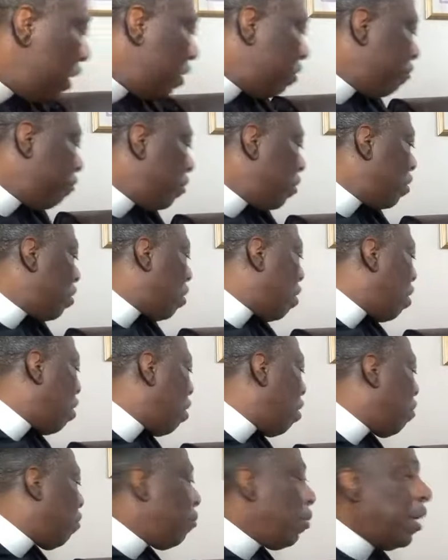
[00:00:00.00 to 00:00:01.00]
it will
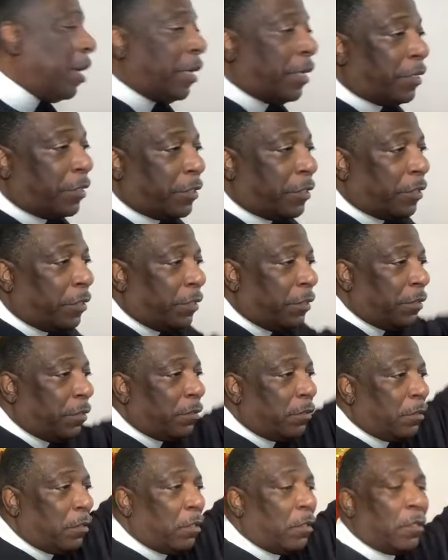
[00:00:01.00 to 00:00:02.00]
always
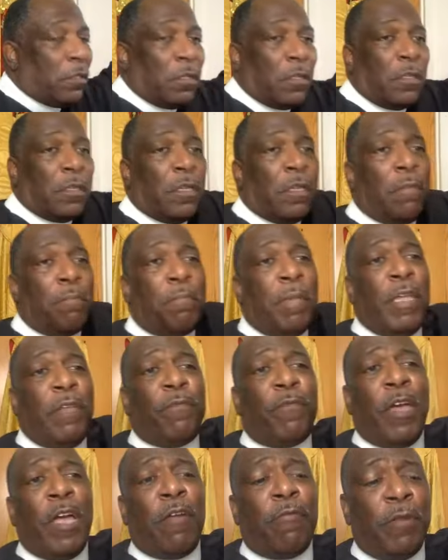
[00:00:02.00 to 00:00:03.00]
be
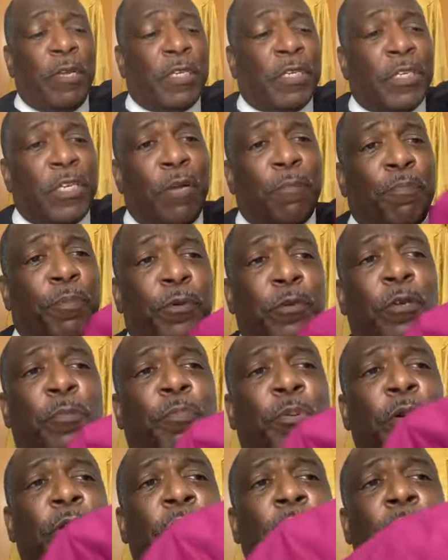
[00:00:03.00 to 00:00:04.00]
very simple to
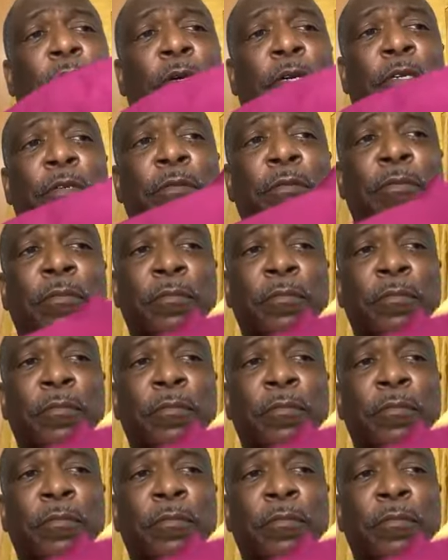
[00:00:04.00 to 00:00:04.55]
put on.